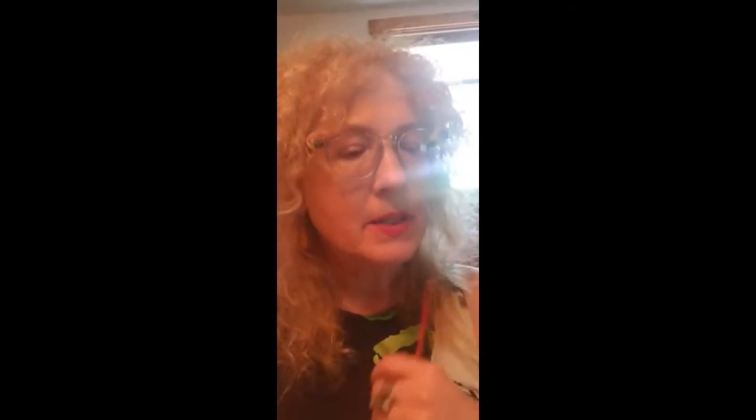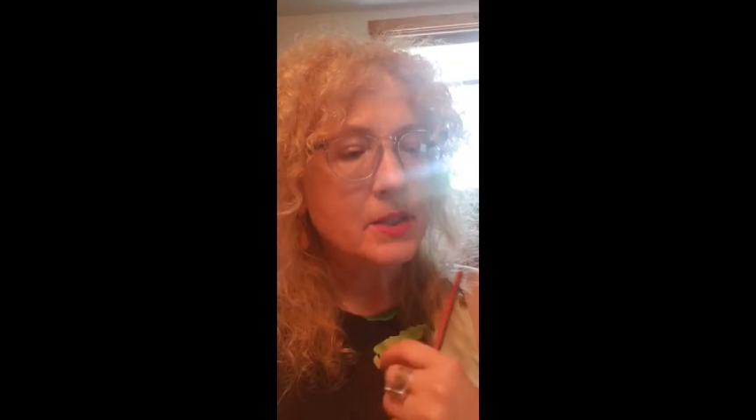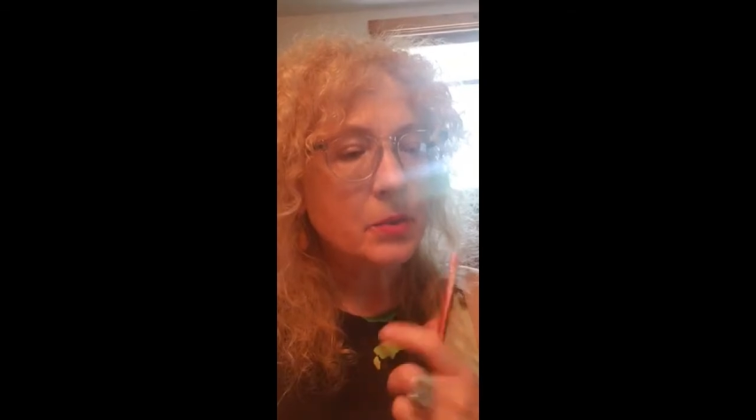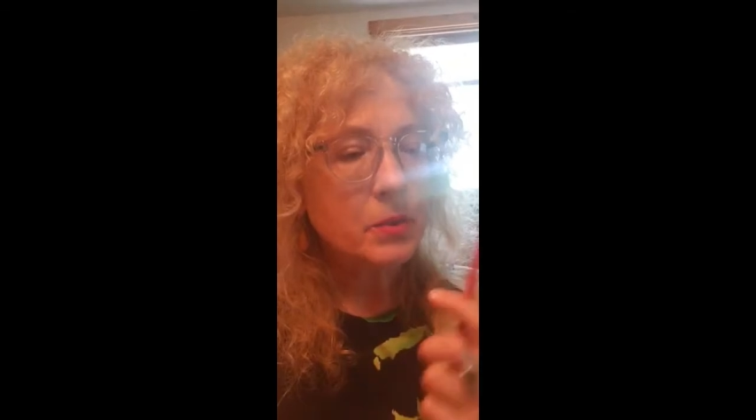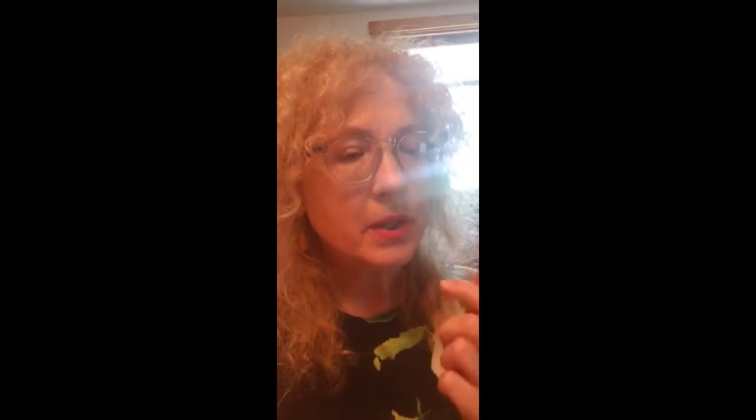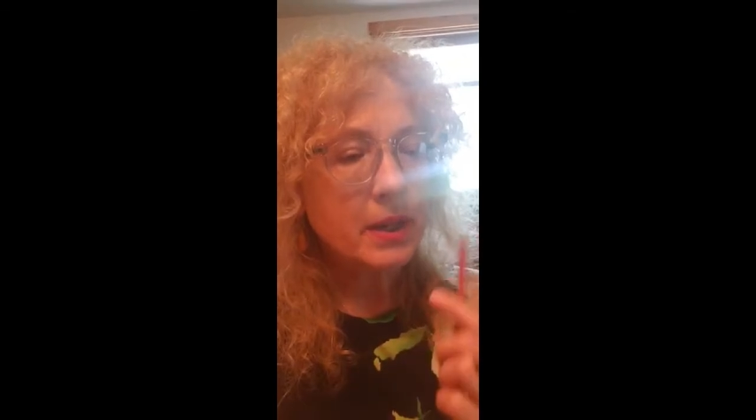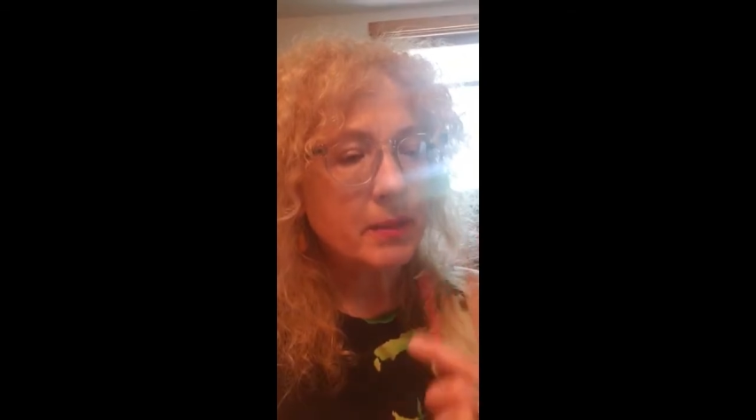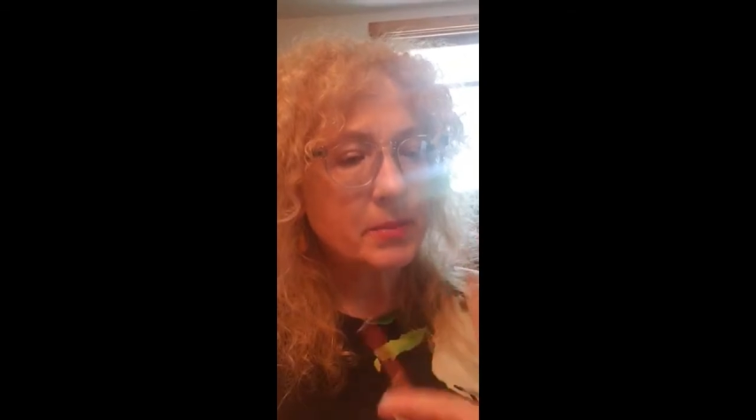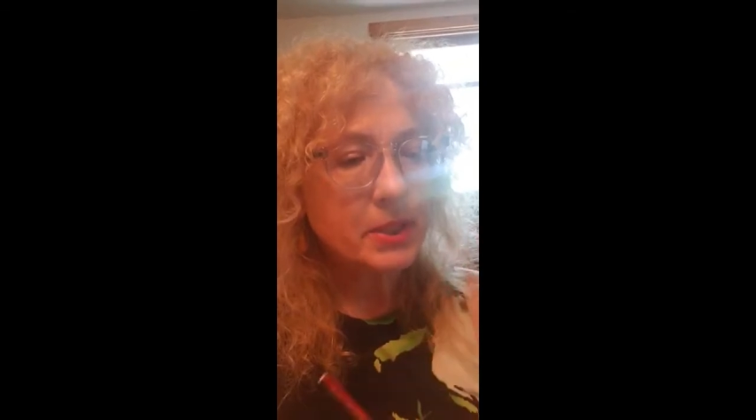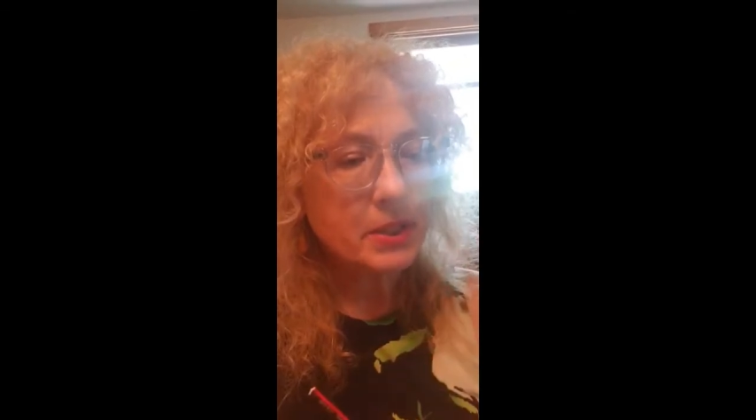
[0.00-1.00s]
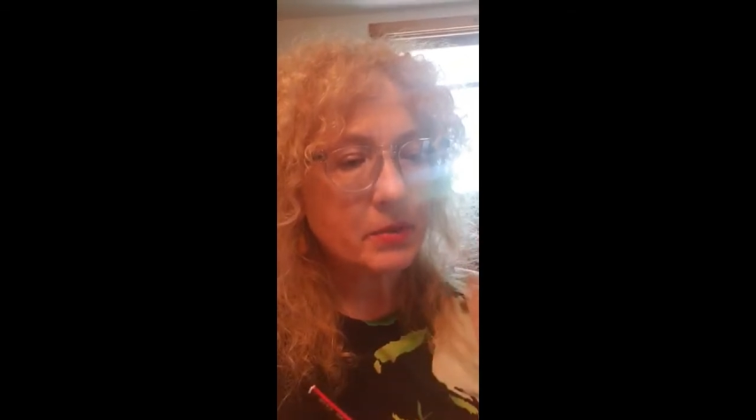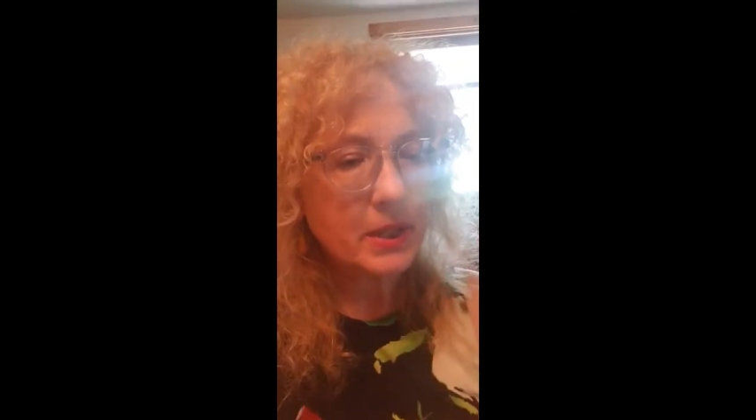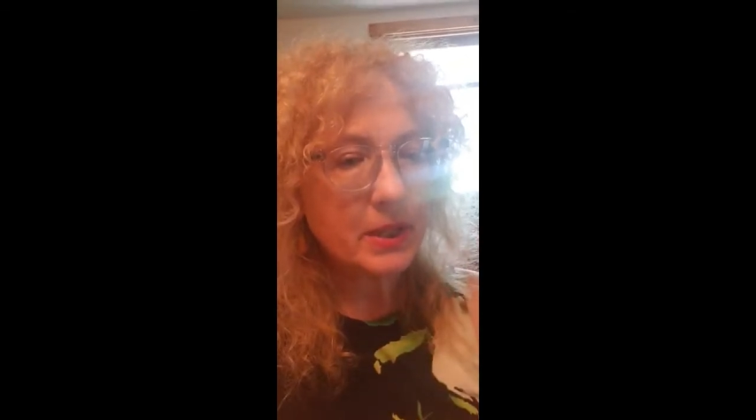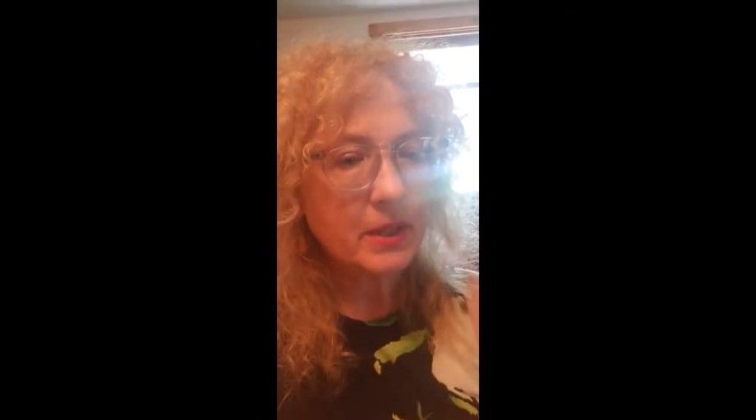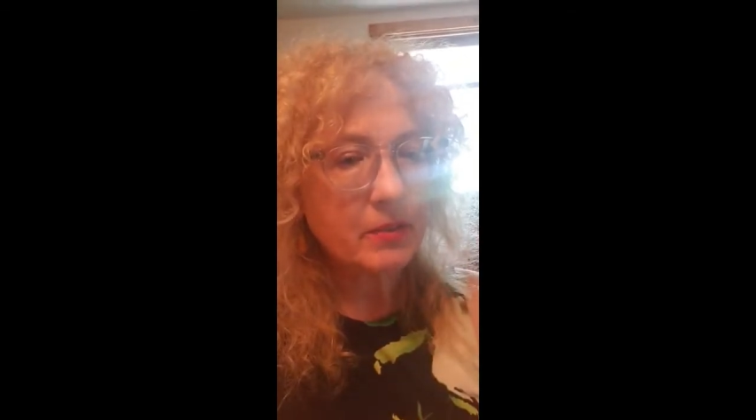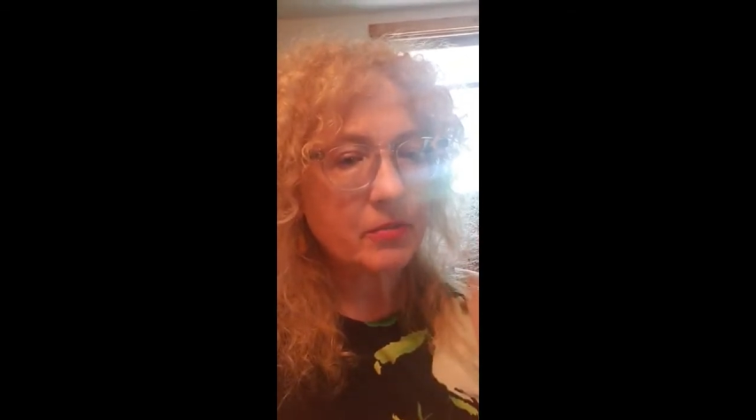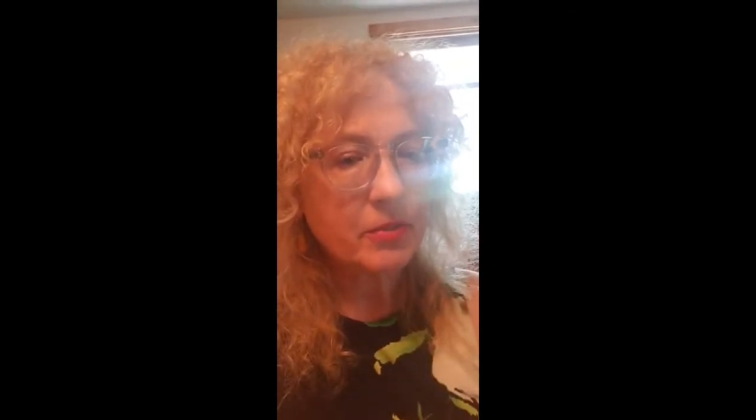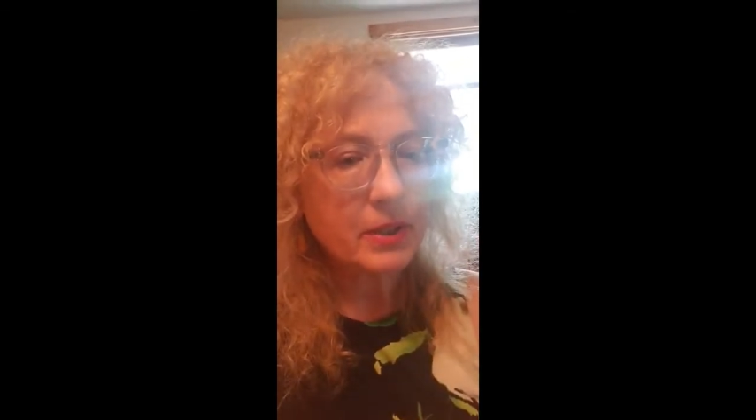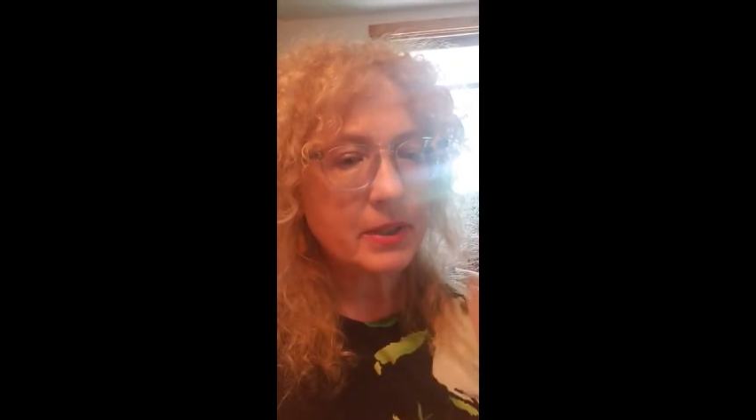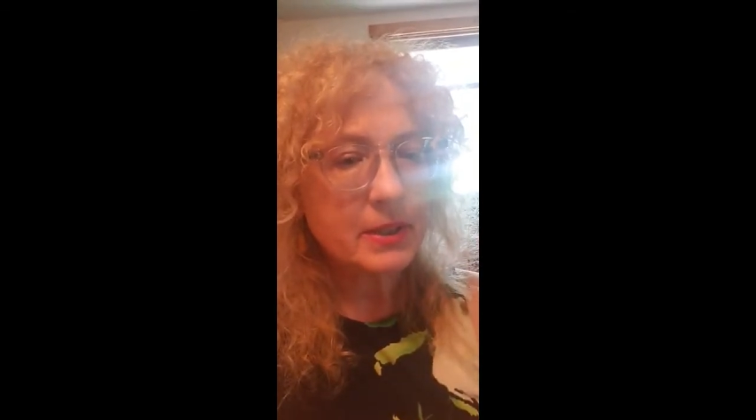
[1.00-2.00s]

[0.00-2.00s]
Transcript: So the empty grave